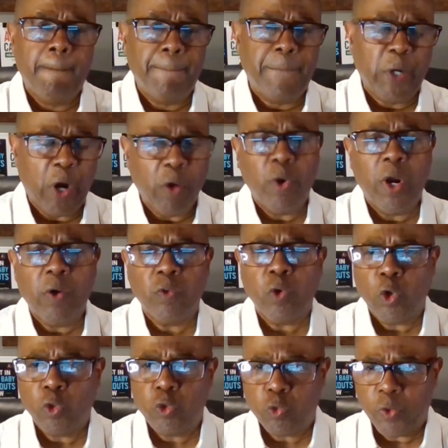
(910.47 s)
But our rare
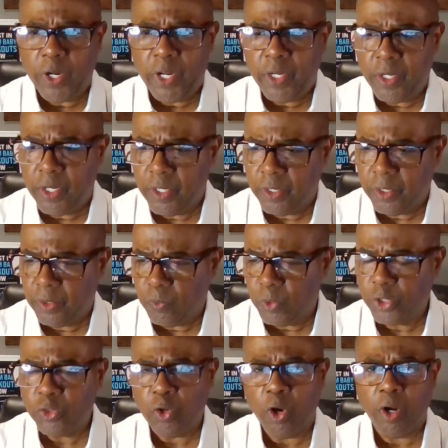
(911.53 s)
earth trade
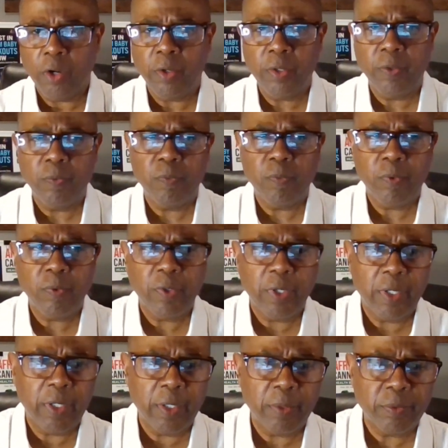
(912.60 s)
with our
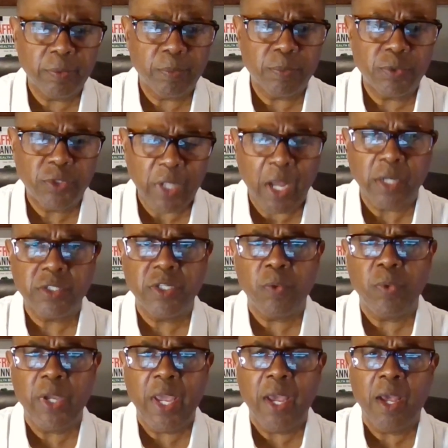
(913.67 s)
stocks that
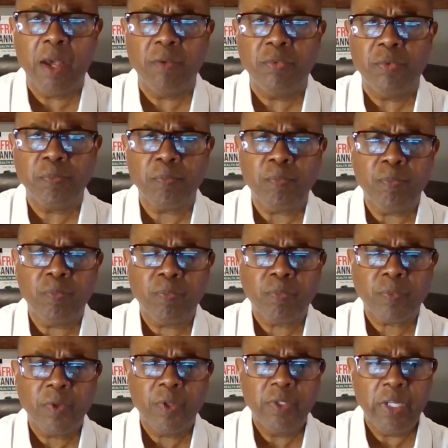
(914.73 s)
we have,
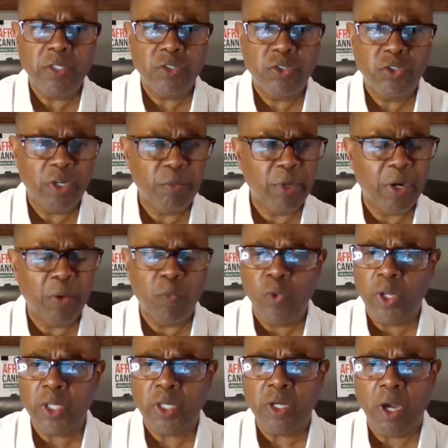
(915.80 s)
ladies and gentlemen, I'm
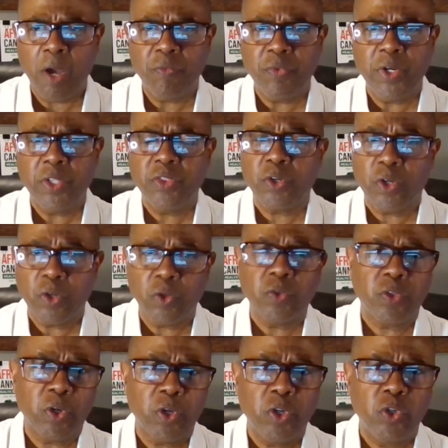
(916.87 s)
really confident they're going
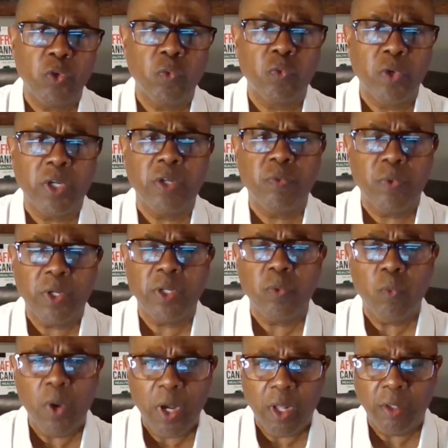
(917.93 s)
to do really, really
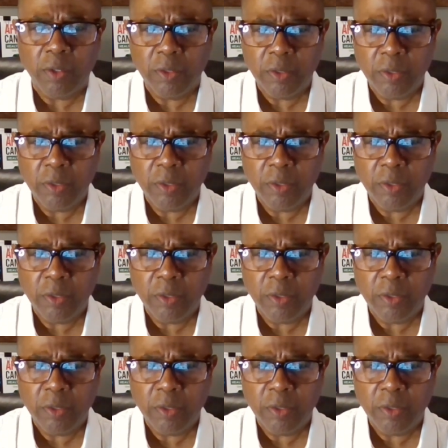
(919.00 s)
well.